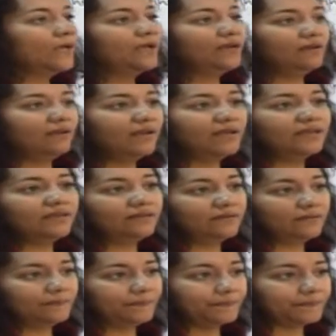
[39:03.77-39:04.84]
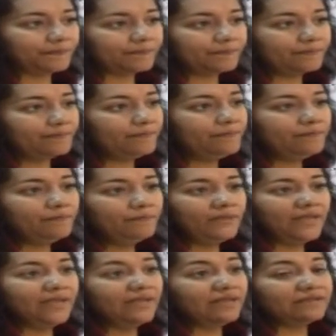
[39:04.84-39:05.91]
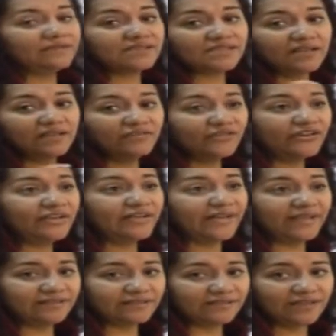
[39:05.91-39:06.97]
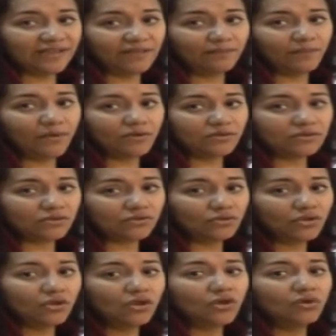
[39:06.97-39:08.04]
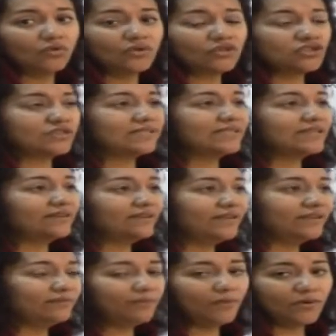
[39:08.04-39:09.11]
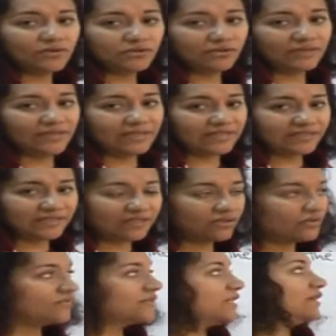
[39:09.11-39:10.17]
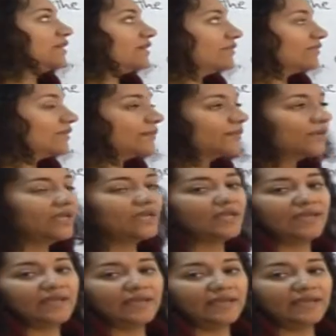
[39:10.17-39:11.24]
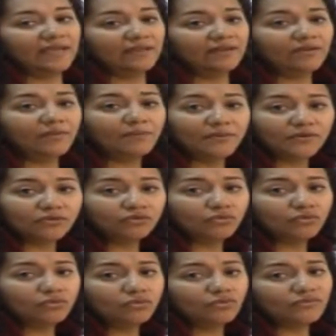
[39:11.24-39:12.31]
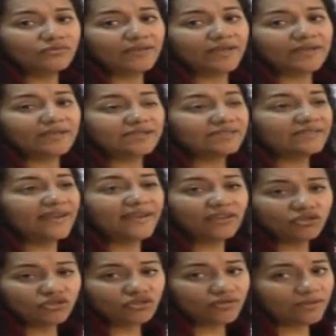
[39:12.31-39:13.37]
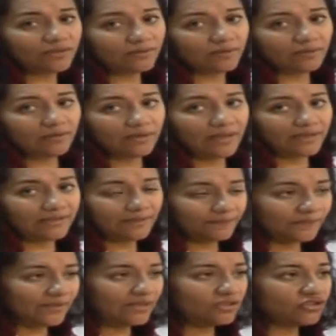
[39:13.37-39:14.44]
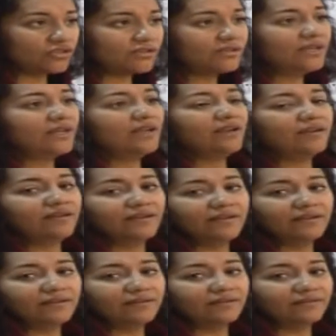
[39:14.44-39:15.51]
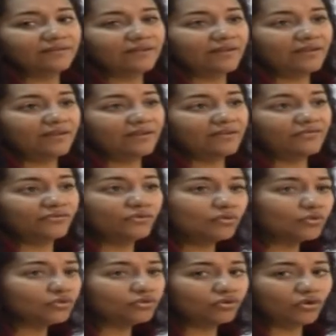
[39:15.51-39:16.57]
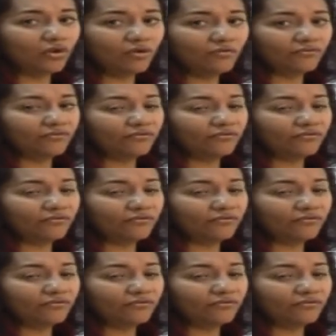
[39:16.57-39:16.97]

like the salivary glands in poison, which secrete poison instead of saliva. Number 2, the structural adaptation, like the foot of